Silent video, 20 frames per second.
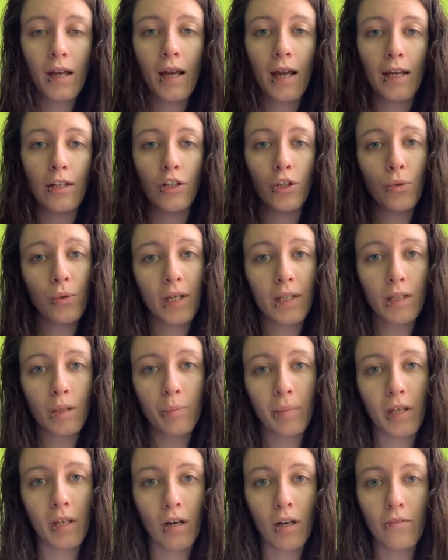and you get the
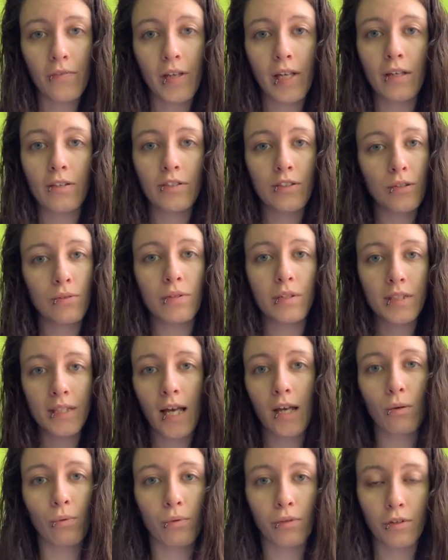PRV as soon as
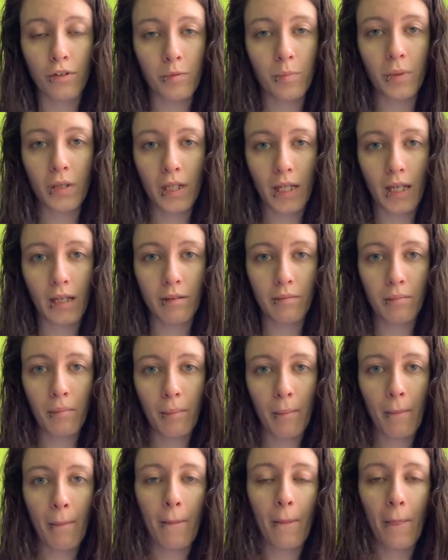that order's put in.
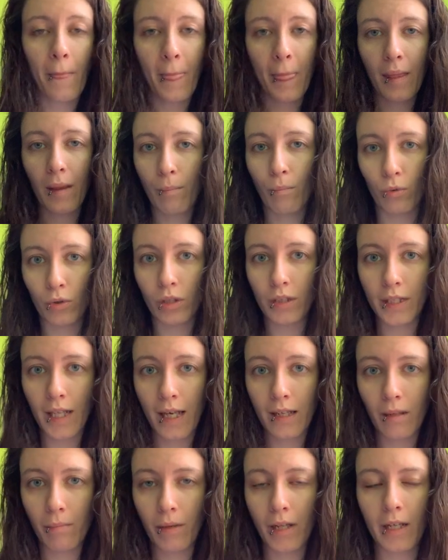More on
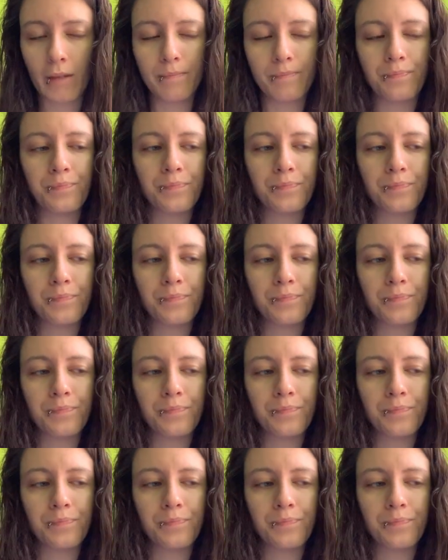that in a minute.